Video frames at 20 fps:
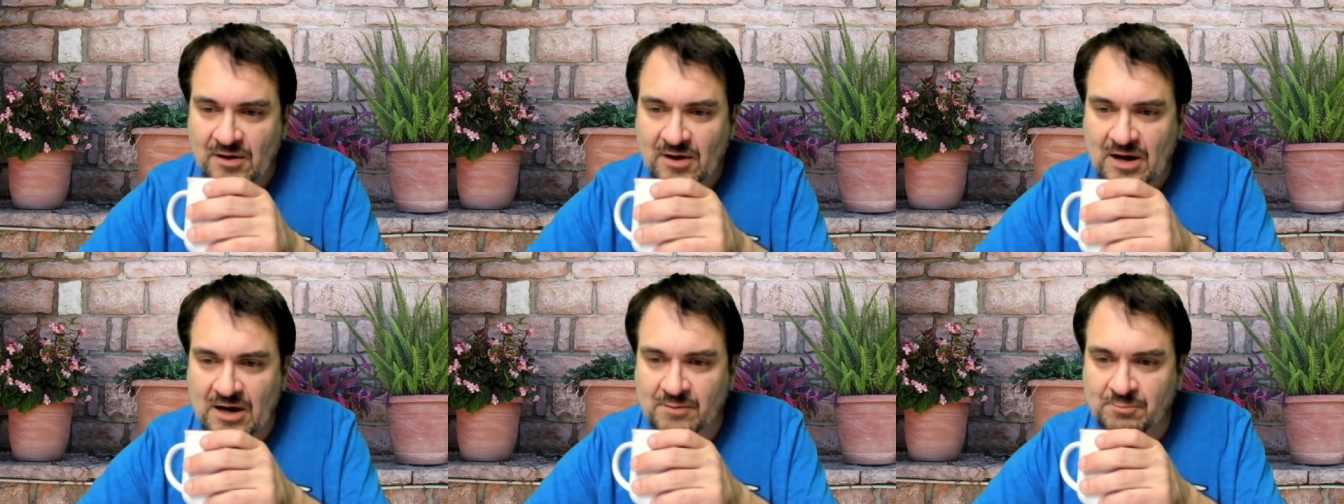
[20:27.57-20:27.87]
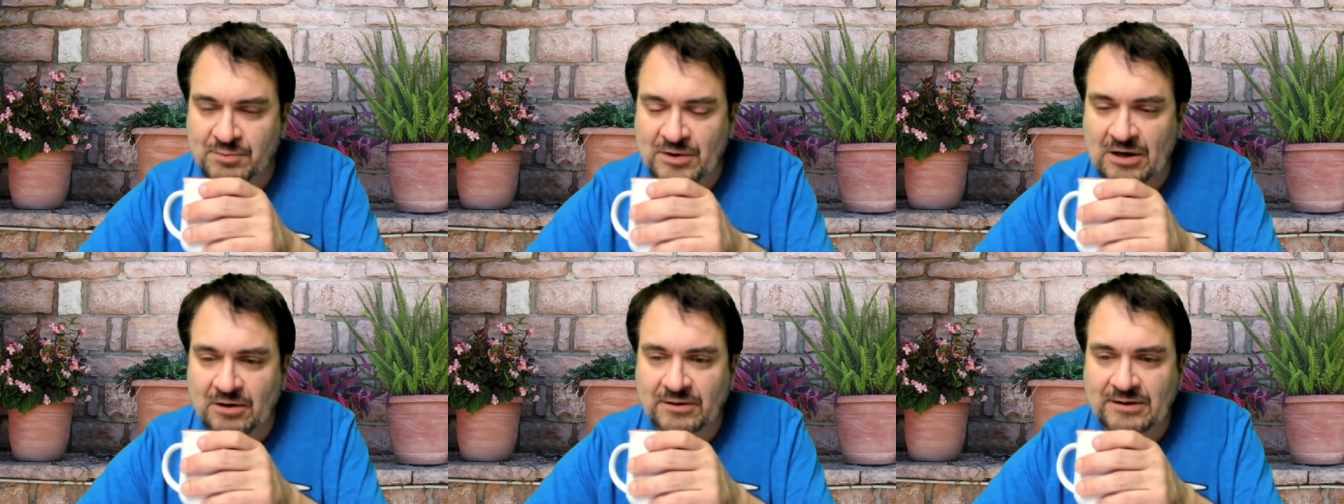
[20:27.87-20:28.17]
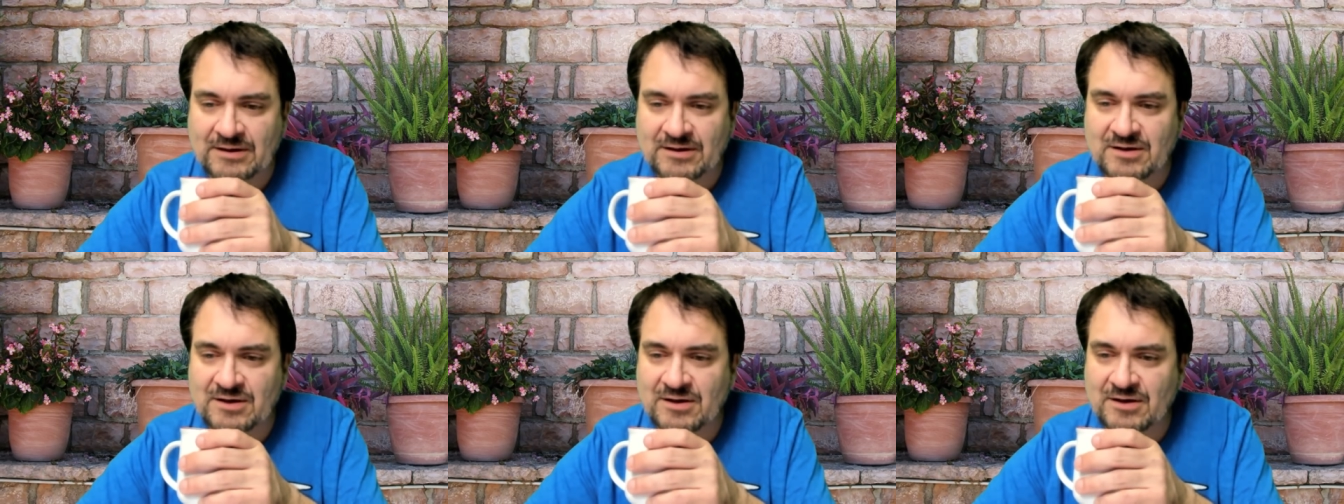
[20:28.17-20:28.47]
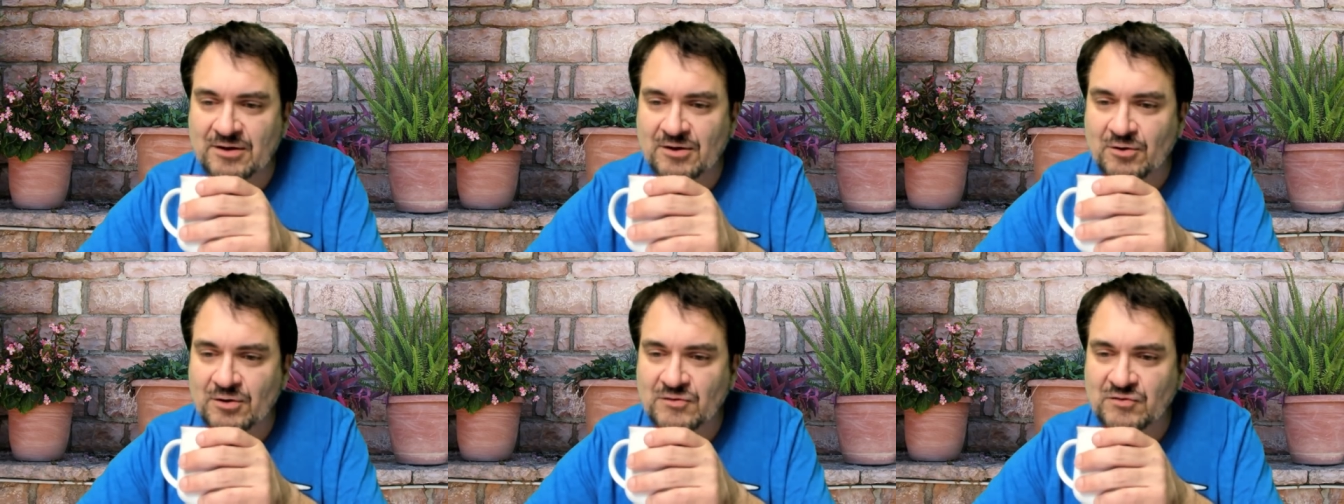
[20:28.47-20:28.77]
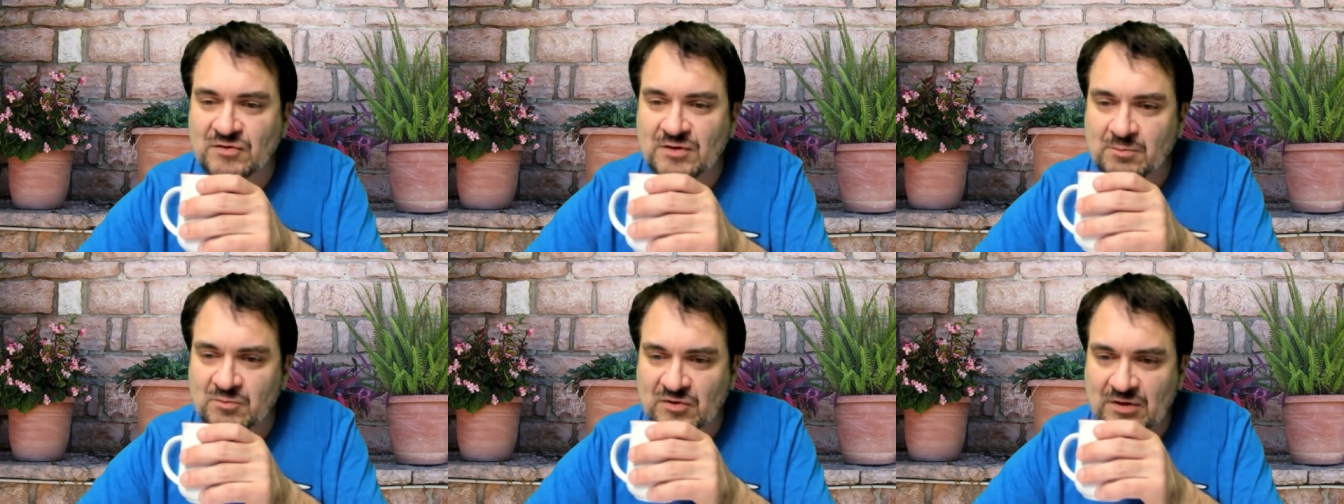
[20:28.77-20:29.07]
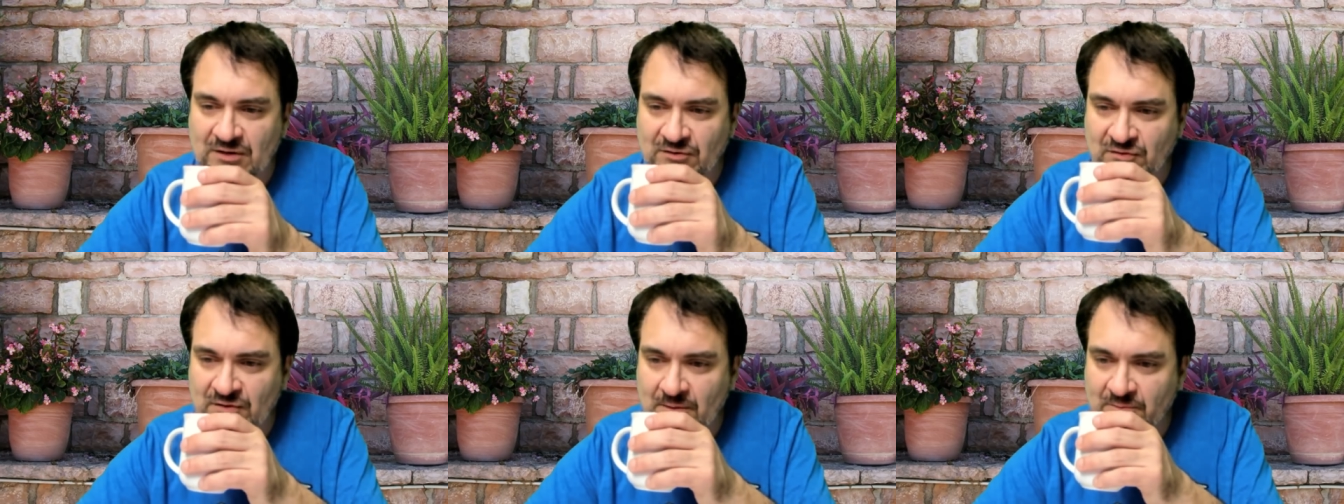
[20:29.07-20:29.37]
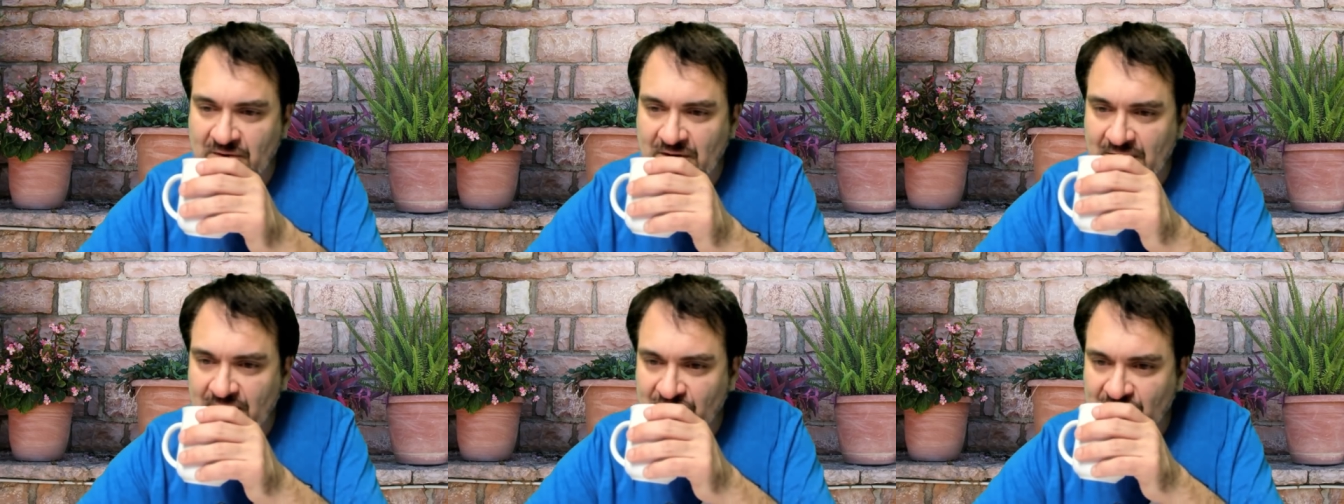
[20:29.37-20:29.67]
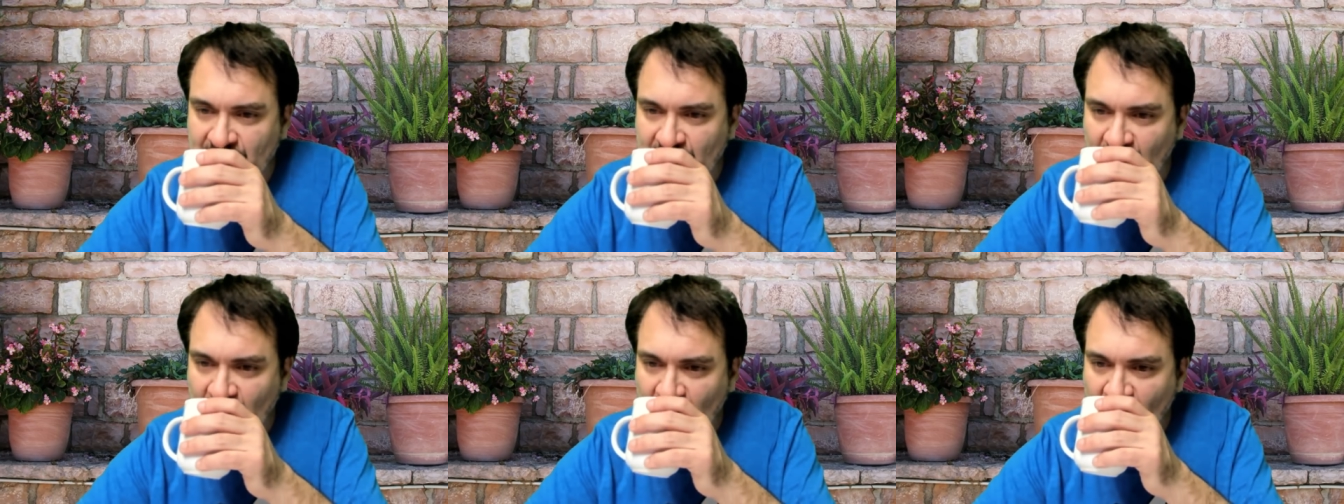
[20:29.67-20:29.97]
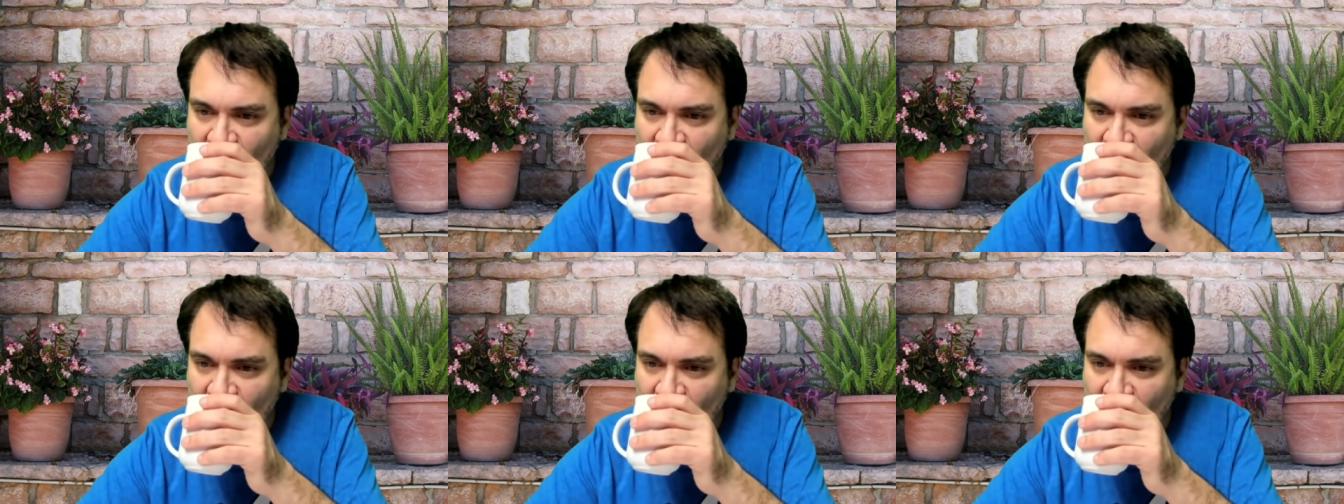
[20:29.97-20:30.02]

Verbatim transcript: I barely get here, it seems like some days.